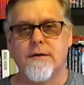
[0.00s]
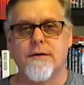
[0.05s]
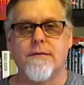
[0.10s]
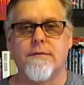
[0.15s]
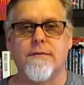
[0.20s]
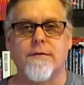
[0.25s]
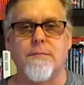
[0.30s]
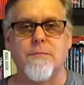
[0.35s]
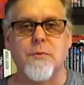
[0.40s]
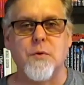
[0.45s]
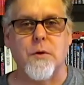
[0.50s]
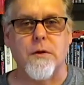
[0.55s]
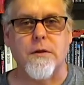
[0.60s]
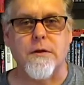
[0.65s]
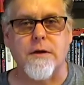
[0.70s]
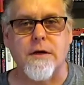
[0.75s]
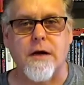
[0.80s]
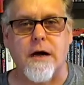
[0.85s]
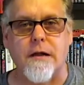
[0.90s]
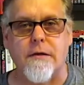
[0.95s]
from
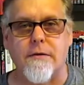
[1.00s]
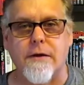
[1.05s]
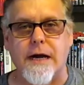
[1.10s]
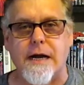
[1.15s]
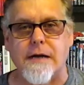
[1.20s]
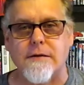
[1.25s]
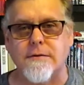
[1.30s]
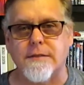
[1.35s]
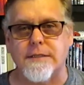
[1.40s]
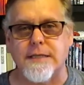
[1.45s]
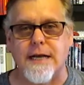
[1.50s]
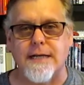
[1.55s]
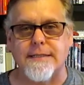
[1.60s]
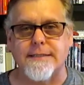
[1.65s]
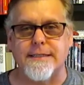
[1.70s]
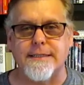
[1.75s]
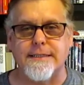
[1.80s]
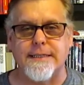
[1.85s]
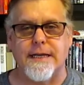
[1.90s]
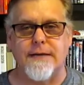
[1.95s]
northern Colorado down
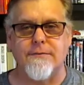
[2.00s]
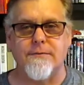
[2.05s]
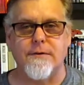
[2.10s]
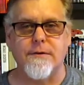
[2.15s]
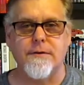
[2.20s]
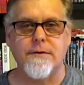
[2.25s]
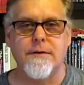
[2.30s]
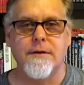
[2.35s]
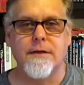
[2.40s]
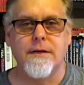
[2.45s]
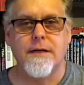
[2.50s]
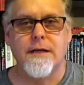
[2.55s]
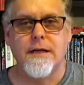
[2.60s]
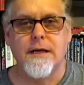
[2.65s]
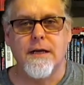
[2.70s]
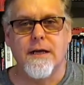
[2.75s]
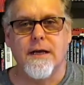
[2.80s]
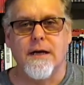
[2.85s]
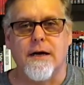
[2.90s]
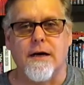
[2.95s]
to Denver.
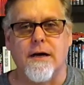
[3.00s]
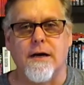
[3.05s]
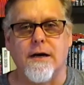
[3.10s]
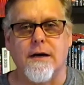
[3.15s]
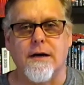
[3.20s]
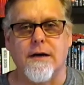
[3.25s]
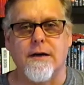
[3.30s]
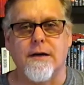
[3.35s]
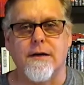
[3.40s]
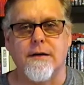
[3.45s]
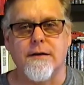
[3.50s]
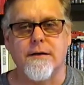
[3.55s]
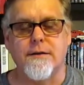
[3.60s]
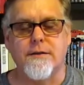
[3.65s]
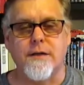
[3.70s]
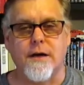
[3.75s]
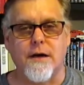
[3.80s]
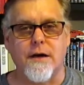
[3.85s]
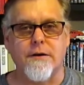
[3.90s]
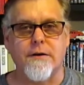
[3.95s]
Our
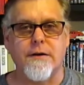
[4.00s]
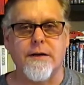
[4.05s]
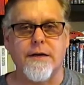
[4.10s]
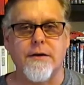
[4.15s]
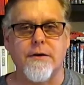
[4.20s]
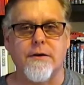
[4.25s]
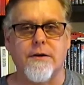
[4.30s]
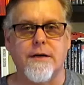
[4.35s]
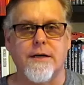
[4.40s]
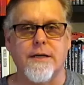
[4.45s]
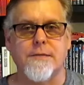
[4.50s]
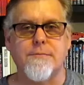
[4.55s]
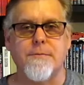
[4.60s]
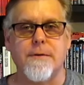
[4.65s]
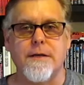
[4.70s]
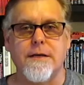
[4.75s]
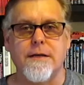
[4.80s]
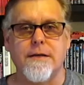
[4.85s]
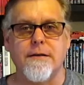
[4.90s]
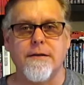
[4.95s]
daughter and her
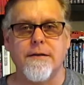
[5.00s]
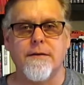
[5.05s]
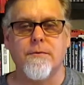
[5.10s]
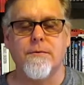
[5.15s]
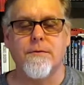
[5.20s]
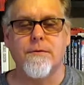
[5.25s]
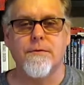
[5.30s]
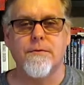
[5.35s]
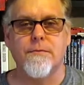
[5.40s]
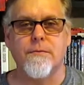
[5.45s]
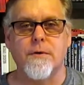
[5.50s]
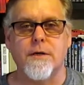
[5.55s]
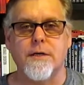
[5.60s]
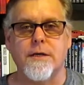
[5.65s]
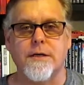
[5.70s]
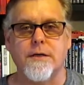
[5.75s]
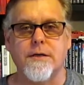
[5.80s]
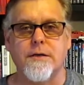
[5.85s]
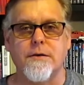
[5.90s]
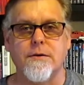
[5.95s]
husband
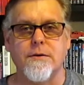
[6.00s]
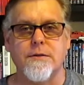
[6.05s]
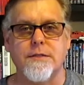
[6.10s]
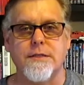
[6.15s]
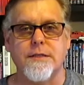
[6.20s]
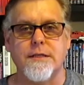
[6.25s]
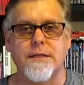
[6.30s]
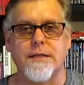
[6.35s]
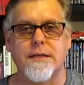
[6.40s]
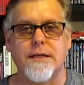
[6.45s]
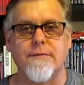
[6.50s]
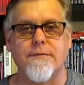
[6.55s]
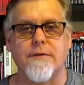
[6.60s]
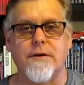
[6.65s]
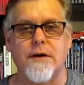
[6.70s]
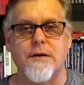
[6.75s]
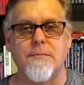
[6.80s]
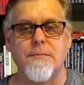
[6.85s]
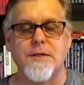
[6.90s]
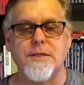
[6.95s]
wanted to go see the Denver
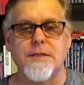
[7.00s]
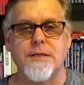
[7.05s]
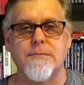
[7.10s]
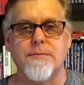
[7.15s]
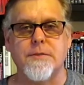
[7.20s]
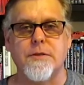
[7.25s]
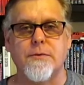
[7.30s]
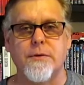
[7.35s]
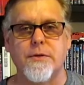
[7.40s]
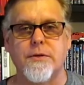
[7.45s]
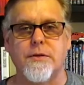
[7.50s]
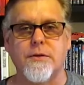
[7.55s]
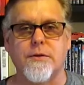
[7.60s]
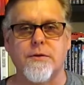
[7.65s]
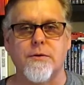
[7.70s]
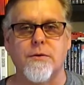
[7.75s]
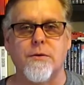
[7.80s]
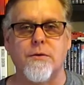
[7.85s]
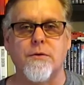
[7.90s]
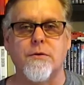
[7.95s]
Art Museum, so we took
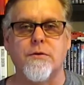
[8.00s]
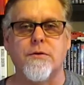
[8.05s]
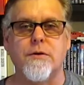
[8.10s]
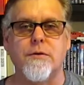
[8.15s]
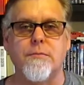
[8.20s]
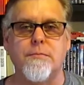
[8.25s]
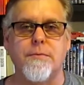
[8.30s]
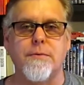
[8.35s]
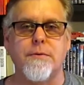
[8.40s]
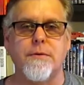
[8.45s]
the whole group